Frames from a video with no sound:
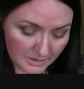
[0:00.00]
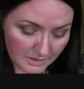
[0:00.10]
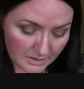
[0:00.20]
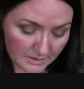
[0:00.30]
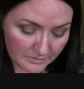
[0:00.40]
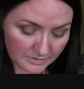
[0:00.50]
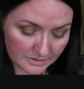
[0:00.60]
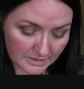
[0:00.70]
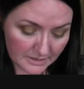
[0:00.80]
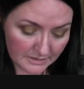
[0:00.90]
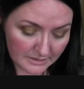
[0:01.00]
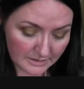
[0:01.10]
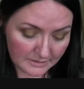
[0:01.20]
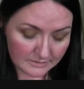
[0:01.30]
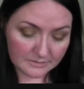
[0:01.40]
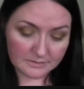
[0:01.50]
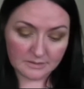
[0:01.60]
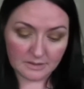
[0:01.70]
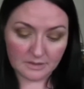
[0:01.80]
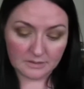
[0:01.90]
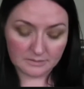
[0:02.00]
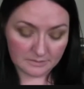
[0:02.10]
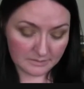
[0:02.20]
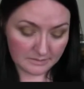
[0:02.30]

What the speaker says: and I'm just taking that on